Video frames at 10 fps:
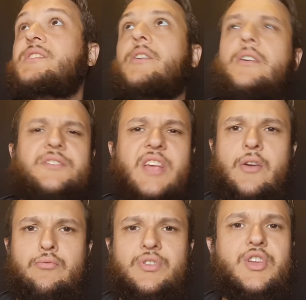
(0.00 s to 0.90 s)
It looks like
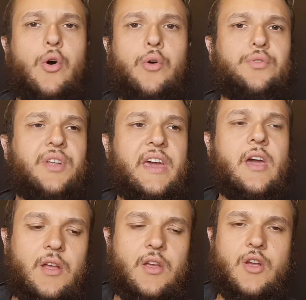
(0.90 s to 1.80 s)
a really old,
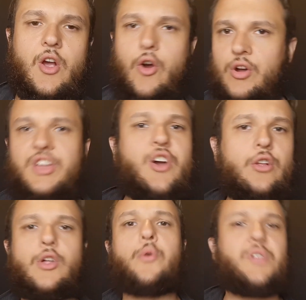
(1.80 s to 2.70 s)
like, early
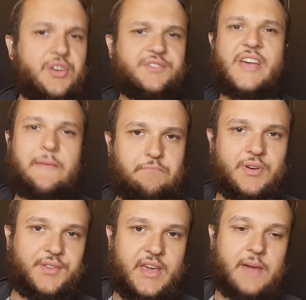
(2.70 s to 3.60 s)
colonial type
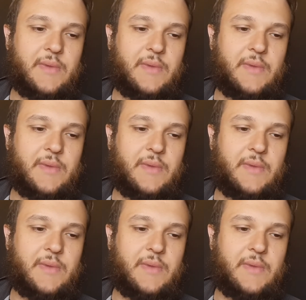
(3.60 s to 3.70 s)
building.